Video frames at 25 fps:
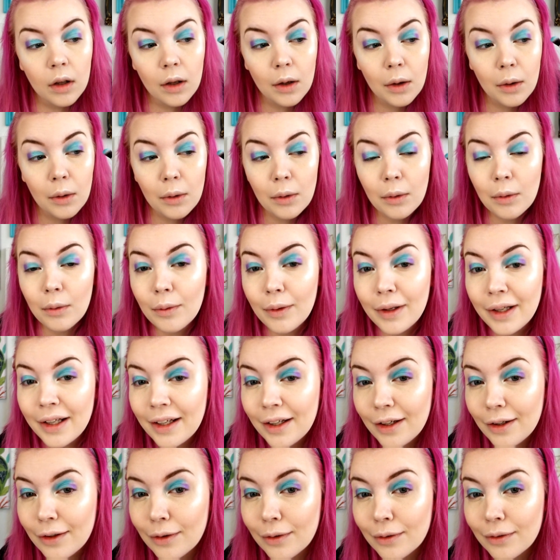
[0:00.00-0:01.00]
Oh,
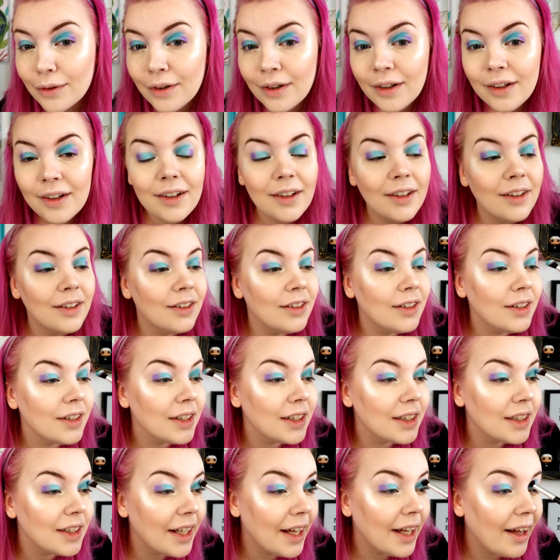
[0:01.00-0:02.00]
wow. Look
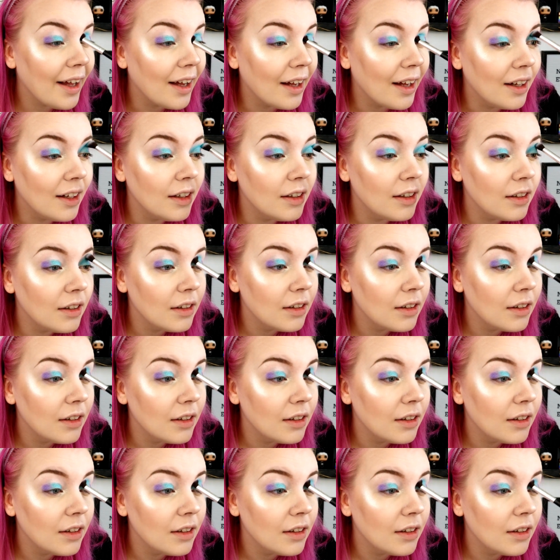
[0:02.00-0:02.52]
at that.